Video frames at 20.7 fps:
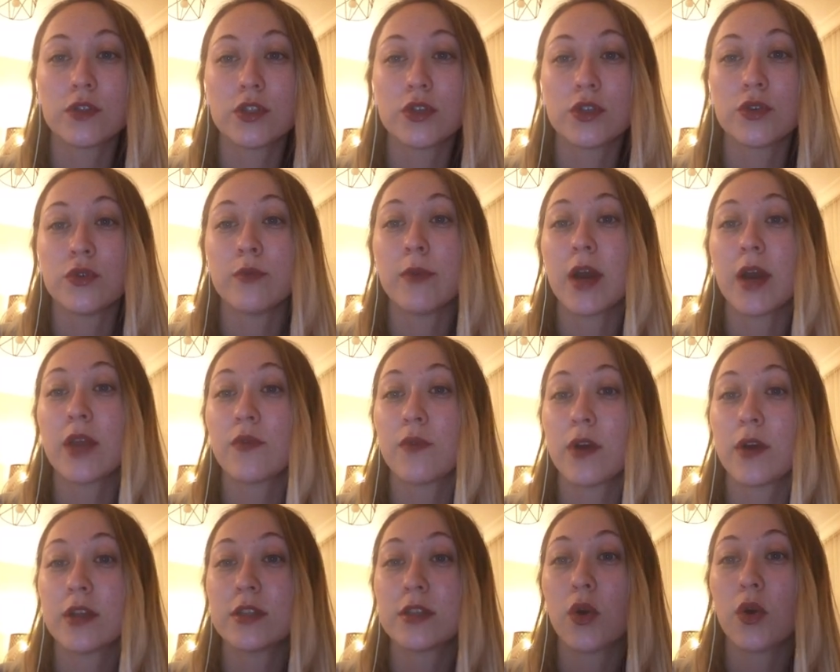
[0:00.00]
you might want
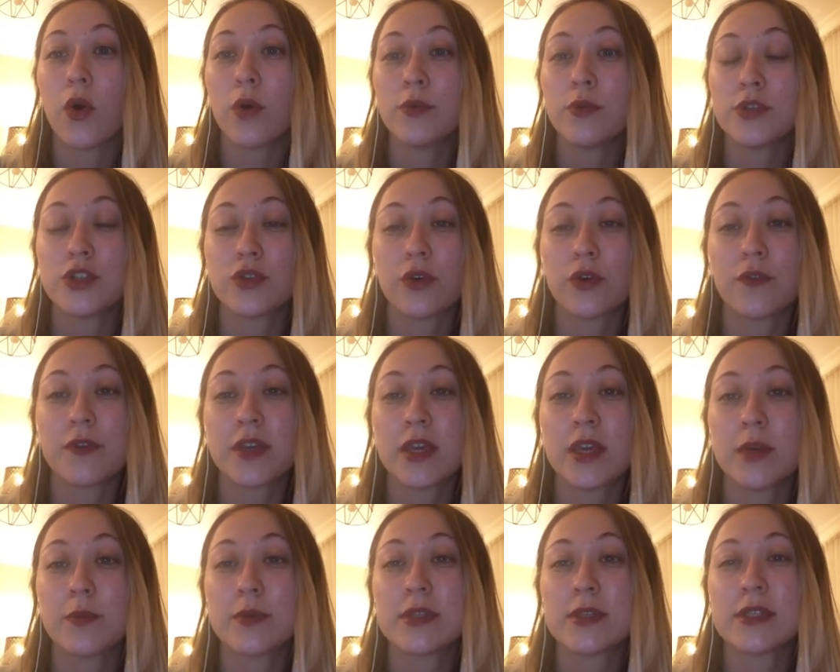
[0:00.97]
the option of
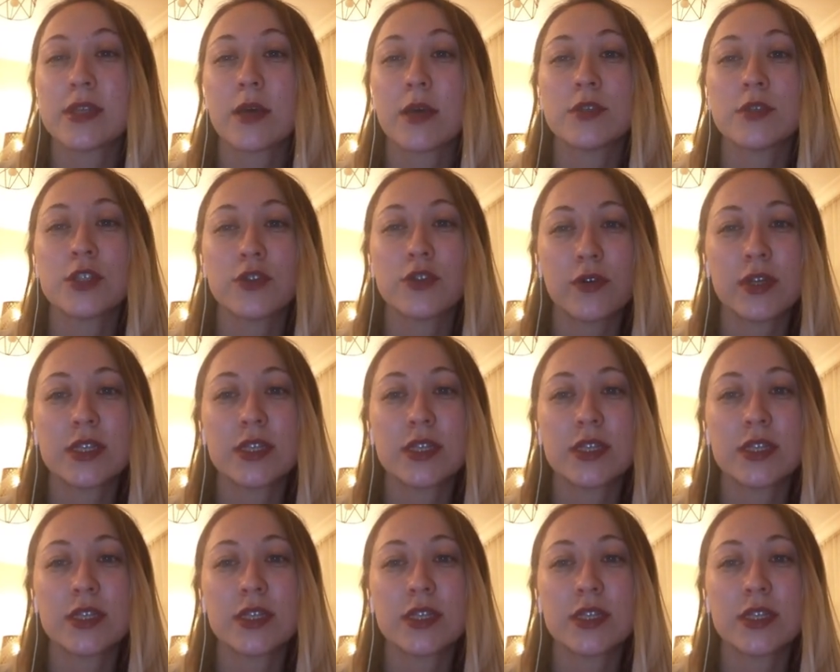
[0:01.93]
keeping some stories